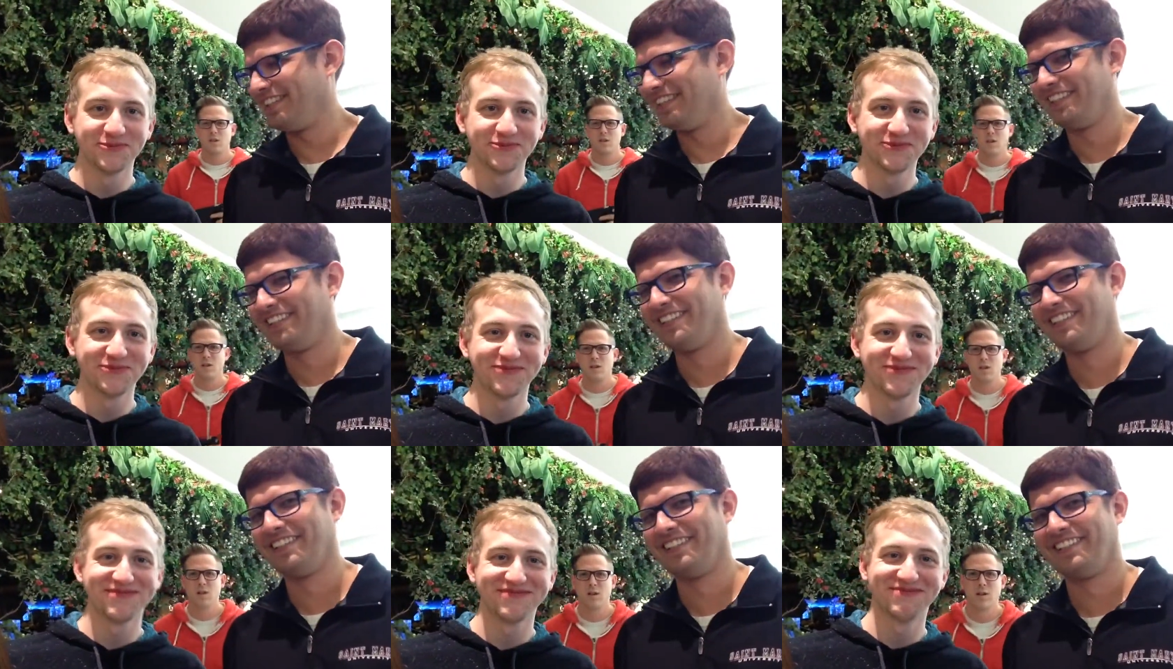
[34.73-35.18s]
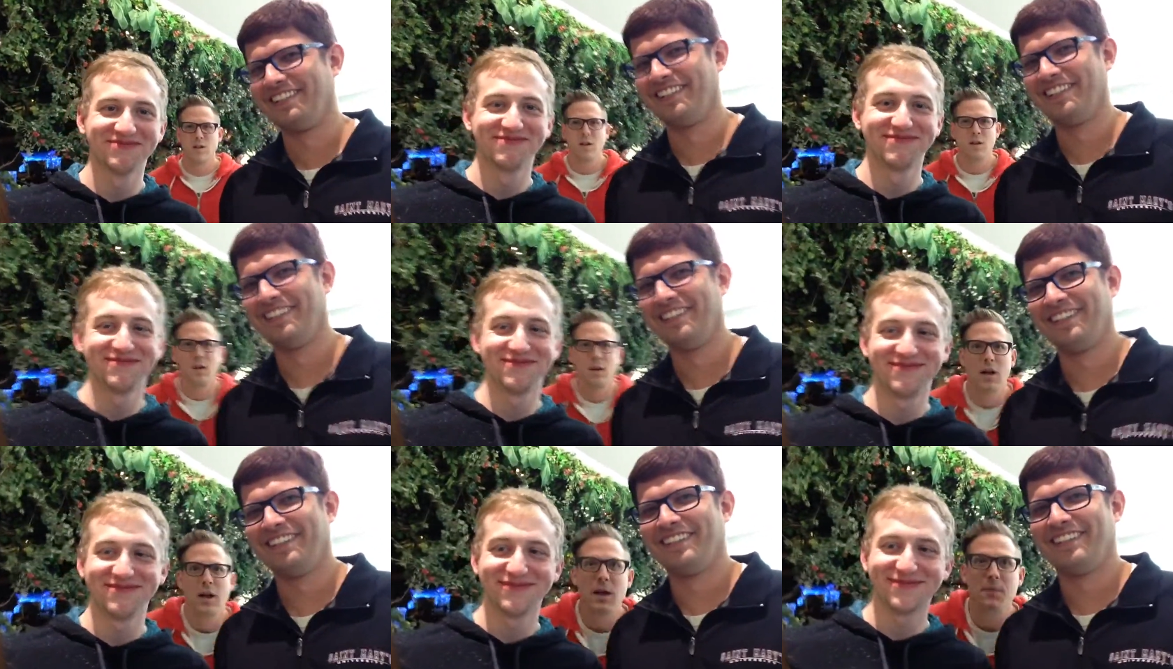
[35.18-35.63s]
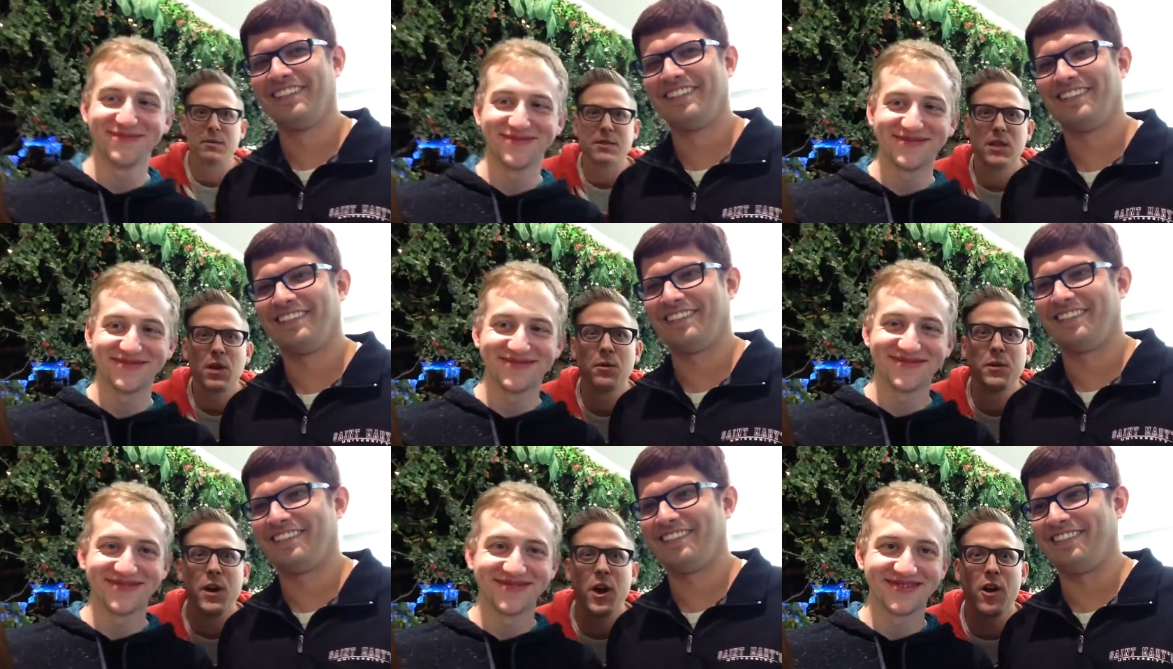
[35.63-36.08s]
Speaker 1: That was my I'm
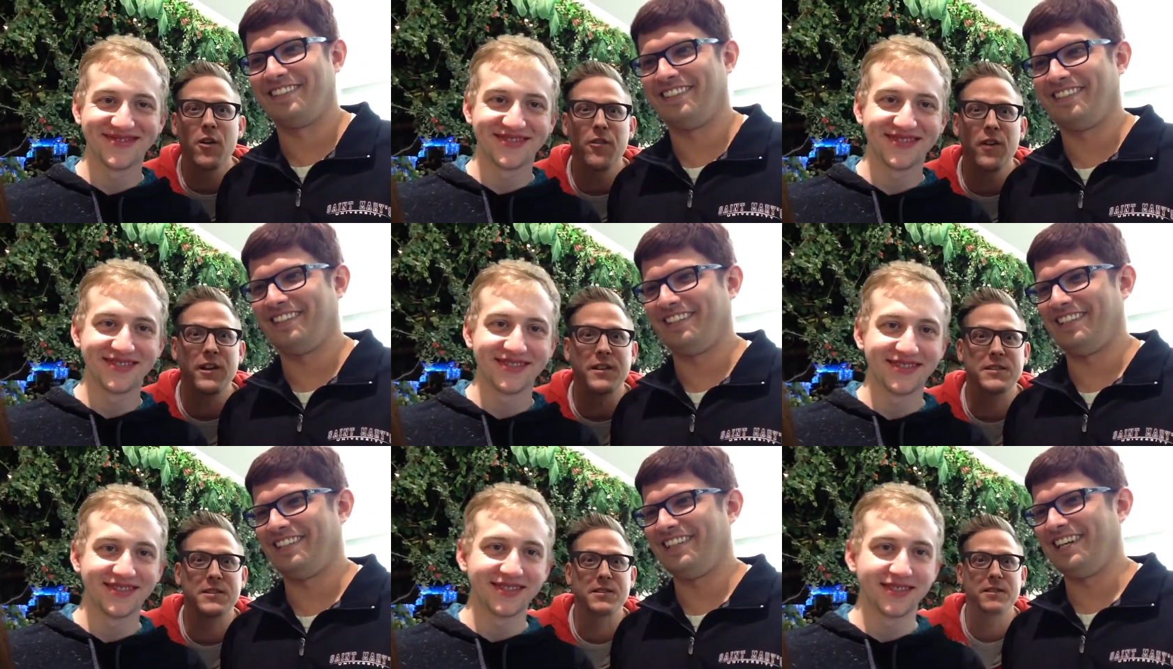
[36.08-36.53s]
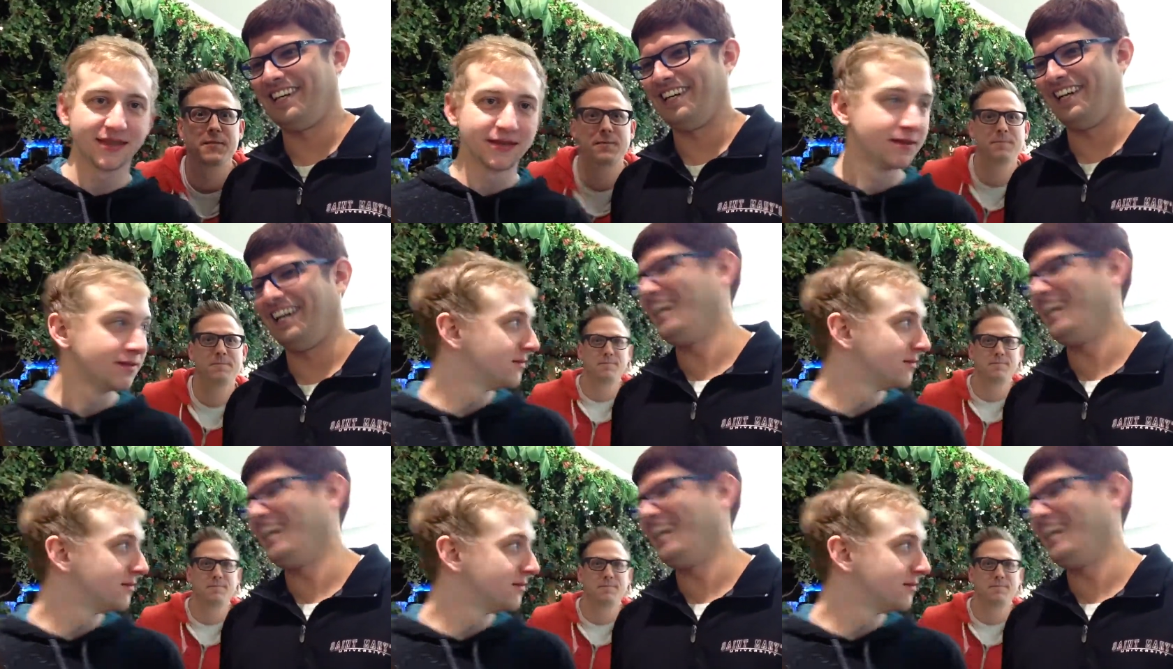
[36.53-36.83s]
so thought. nervous.